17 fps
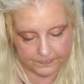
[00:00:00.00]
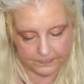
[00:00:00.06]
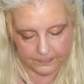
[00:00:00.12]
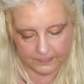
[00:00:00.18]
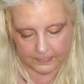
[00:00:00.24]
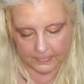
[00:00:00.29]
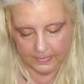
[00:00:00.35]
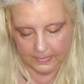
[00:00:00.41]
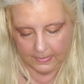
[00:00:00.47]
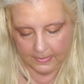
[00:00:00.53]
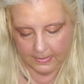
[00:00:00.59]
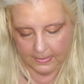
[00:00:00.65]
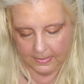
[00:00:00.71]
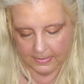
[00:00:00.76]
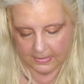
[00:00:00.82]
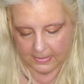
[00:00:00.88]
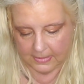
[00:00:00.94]

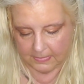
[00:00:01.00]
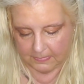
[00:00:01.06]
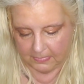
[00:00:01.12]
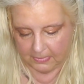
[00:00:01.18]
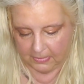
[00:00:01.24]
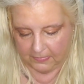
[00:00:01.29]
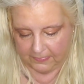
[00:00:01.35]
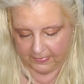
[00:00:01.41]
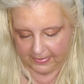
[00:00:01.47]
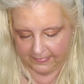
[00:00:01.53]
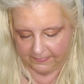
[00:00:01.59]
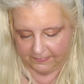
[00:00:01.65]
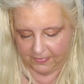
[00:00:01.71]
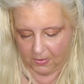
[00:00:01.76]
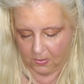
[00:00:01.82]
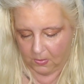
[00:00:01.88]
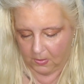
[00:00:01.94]
So, moving
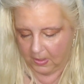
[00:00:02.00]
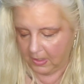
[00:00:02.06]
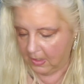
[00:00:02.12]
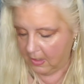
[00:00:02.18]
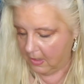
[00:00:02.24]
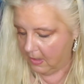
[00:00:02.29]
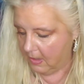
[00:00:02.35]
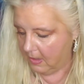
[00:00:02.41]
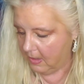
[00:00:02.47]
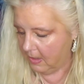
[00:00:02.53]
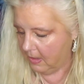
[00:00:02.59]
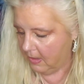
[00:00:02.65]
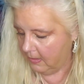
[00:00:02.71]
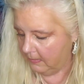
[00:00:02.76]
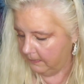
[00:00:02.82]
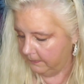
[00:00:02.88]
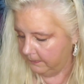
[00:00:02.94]
forward.
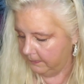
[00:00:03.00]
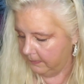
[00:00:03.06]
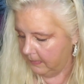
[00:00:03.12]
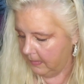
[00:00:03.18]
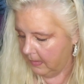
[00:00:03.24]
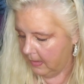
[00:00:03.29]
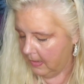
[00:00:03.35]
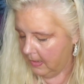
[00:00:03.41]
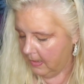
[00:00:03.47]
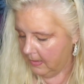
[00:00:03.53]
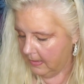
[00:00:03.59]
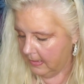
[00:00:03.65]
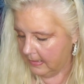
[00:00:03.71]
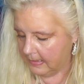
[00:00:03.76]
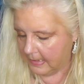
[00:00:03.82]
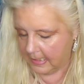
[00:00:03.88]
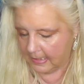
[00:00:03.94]

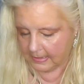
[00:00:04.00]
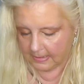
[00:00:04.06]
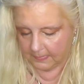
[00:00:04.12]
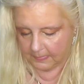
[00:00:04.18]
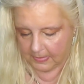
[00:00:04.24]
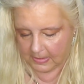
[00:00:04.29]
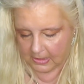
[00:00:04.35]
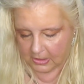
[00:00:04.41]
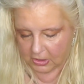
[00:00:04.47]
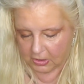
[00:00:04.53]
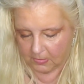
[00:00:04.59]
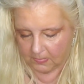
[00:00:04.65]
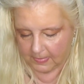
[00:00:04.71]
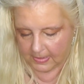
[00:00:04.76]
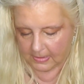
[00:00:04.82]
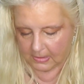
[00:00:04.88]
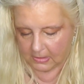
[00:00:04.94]
Let's get some
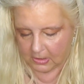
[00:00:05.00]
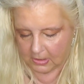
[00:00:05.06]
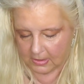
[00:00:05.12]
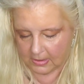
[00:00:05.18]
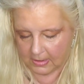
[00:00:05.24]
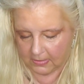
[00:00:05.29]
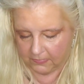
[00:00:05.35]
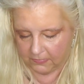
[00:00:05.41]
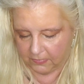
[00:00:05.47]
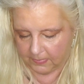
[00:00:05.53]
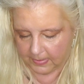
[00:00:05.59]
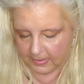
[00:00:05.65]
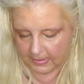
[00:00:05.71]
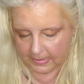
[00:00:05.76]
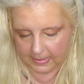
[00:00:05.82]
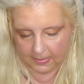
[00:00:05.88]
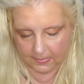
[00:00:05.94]
additional messages here from
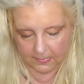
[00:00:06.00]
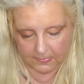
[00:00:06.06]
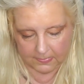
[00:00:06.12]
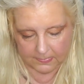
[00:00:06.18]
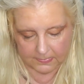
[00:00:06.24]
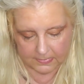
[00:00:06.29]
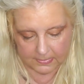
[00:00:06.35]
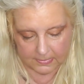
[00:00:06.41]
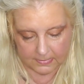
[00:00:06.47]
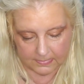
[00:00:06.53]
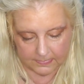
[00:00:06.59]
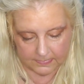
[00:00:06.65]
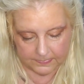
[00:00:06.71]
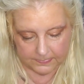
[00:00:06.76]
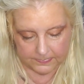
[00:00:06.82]
the Leos.